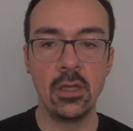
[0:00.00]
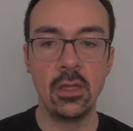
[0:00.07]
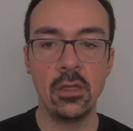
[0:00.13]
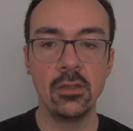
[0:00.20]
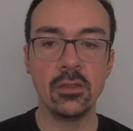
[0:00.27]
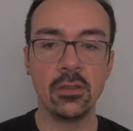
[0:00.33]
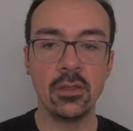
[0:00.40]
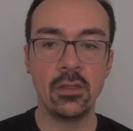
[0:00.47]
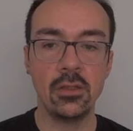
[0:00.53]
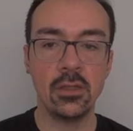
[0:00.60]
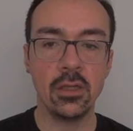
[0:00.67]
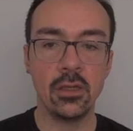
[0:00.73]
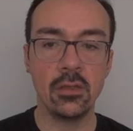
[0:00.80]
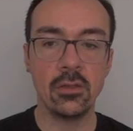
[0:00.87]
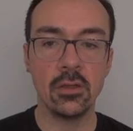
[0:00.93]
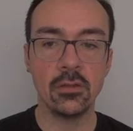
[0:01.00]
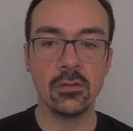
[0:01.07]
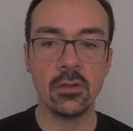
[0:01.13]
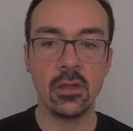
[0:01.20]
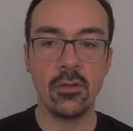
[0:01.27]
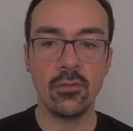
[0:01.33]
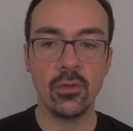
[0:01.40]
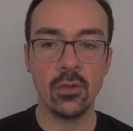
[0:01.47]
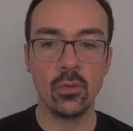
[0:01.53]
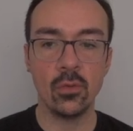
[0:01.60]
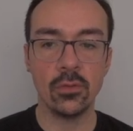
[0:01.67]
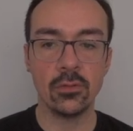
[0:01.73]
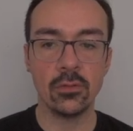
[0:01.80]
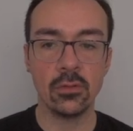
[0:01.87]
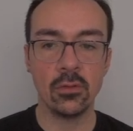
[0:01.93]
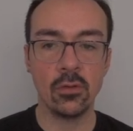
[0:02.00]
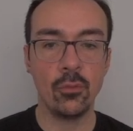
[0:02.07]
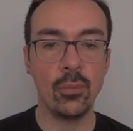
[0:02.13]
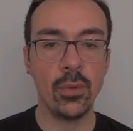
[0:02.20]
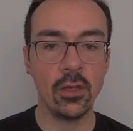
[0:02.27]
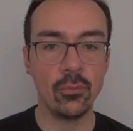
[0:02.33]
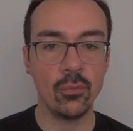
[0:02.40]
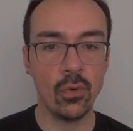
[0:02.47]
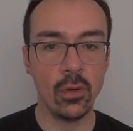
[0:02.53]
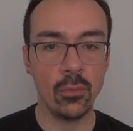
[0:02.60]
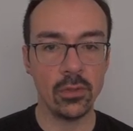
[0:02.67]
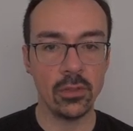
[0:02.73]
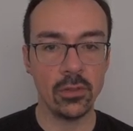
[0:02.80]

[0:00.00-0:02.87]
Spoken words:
that indicate that everything was compiled properly.